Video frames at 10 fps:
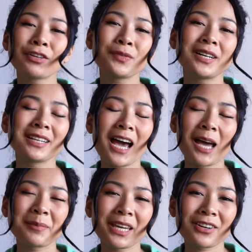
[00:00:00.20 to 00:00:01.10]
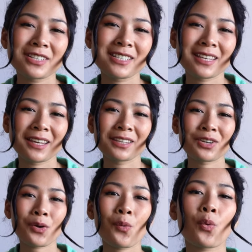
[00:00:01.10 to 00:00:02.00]
everyone, I'm Karen Thi in
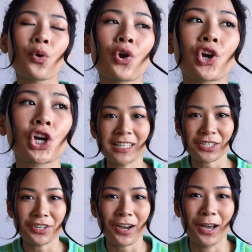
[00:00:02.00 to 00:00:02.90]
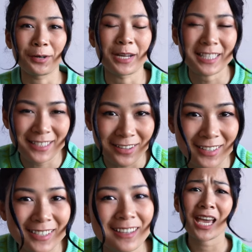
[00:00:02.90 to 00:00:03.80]
your world. That's not how it
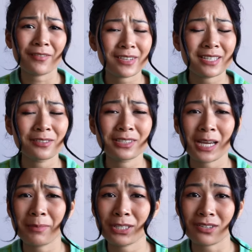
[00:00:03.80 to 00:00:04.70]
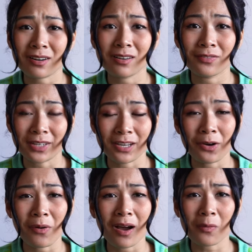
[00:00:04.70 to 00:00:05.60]
starts. Every single time I start a
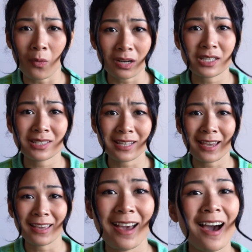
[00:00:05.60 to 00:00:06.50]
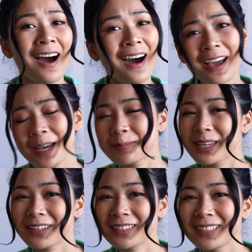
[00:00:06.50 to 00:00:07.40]
video, I want to say, hi, I'm
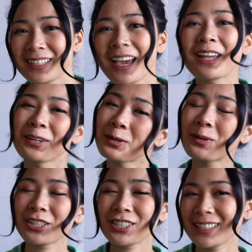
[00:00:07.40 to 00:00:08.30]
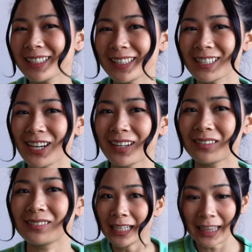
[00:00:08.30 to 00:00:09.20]
Karen Thi and you're watching Disney
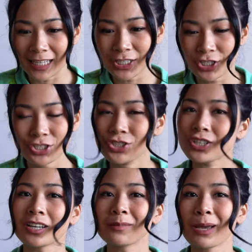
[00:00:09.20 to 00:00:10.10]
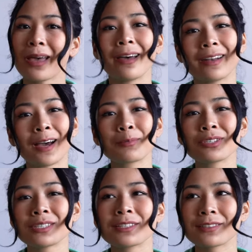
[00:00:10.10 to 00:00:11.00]
Channel. Like that is just stuck in my head. I'm
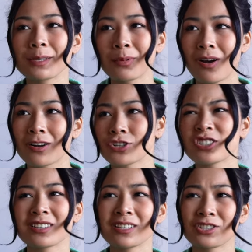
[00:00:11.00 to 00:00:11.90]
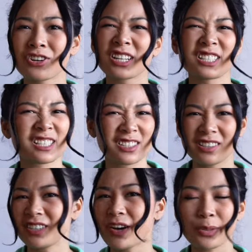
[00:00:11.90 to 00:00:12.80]
just subconsciously trying to still
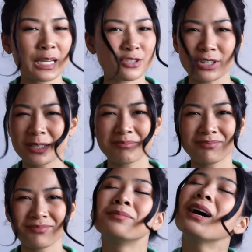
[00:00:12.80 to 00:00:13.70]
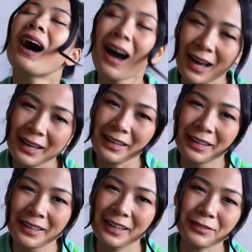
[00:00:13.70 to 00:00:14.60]
live out that dream. But hi
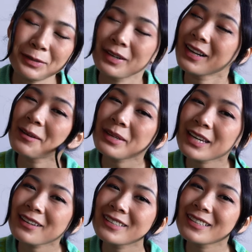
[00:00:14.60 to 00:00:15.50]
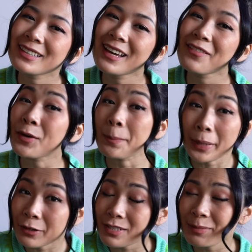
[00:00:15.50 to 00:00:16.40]
everyone, I'm Karen Thi from
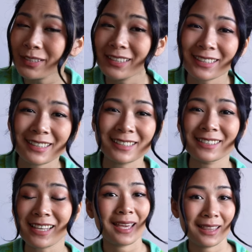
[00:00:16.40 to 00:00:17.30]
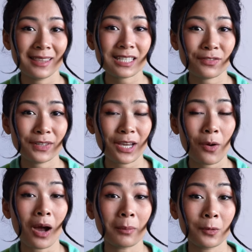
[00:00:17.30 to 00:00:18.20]
Bakersmann Cookies. In this
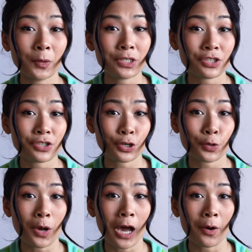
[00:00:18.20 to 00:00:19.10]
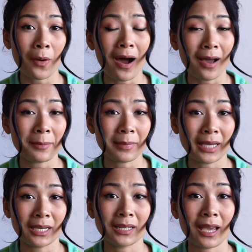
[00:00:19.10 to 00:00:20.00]
video, I'm going to show you how I
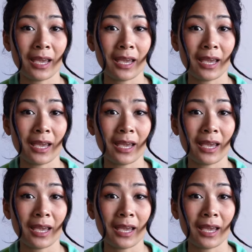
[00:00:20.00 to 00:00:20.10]
made